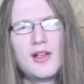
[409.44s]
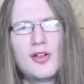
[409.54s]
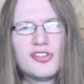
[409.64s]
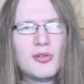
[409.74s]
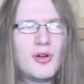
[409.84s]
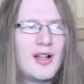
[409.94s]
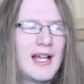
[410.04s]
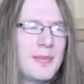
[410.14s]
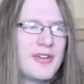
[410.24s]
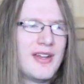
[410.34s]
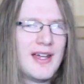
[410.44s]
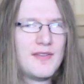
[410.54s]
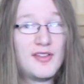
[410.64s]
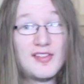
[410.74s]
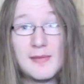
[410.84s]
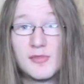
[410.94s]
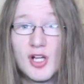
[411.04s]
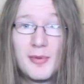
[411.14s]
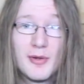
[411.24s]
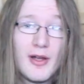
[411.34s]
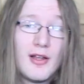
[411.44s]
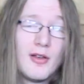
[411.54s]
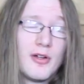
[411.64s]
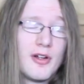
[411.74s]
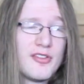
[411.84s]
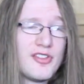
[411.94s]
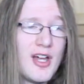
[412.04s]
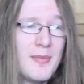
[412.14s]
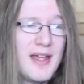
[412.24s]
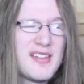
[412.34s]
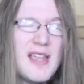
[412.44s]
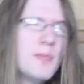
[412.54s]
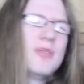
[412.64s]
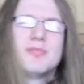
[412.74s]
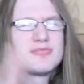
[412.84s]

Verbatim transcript: they also all happen to have the same copyright lawyer as Tom Hess, but